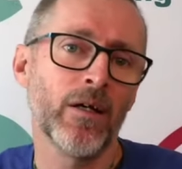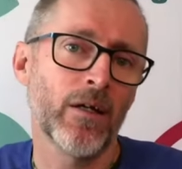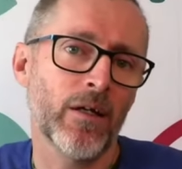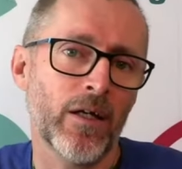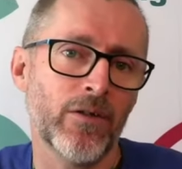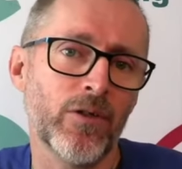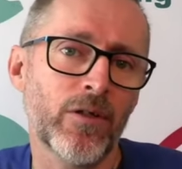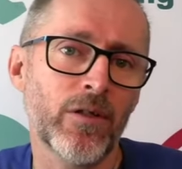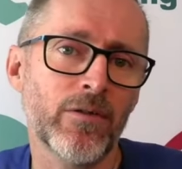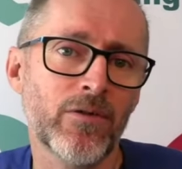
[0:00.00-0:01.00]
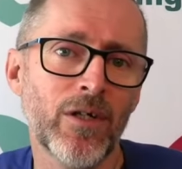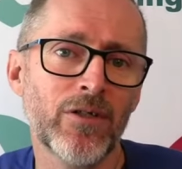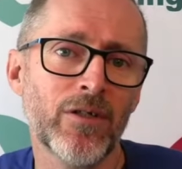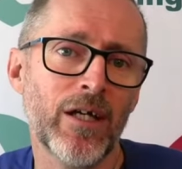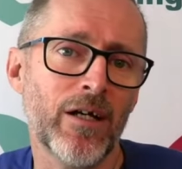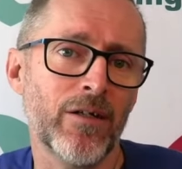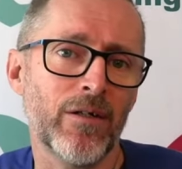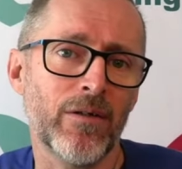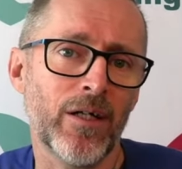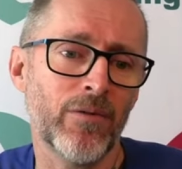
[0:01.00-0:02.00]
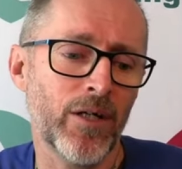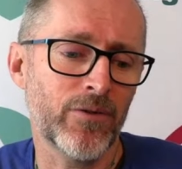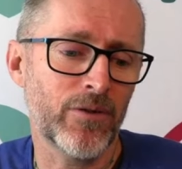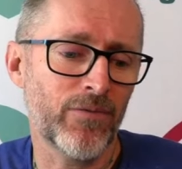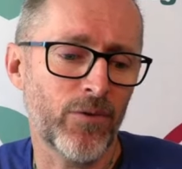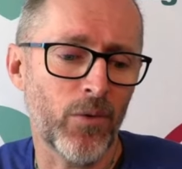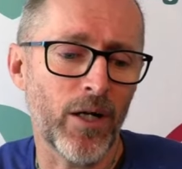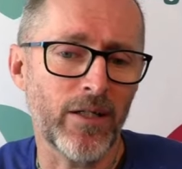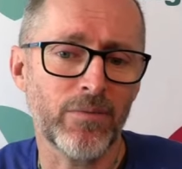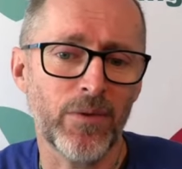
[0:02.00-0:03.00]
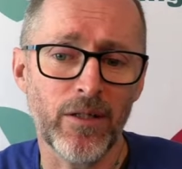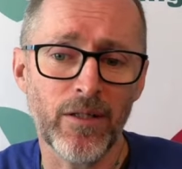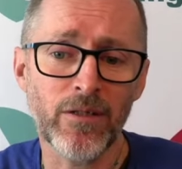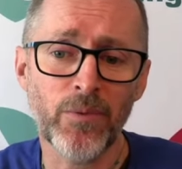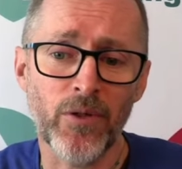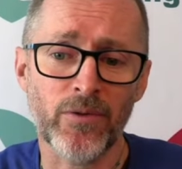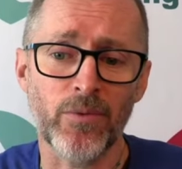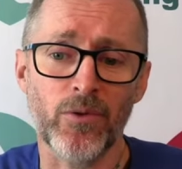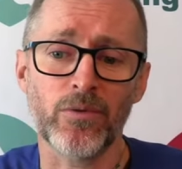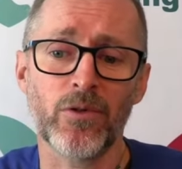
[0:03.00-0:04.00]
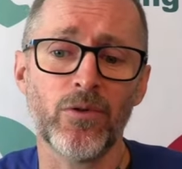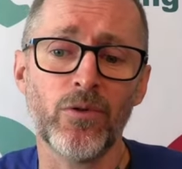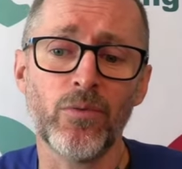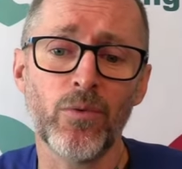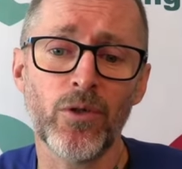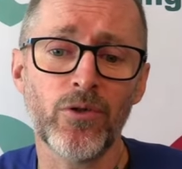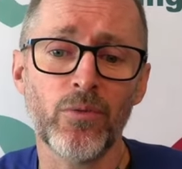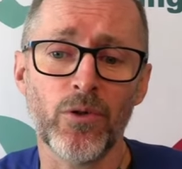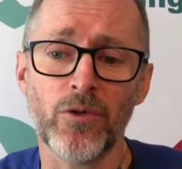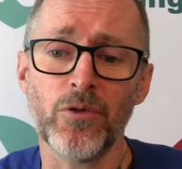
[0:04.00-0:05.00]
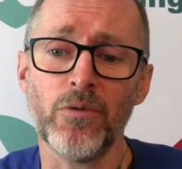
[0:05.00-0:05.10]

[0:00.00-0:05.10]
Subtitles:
And you can stretch it out in a range of different ways. But it is possible to do what you want to do.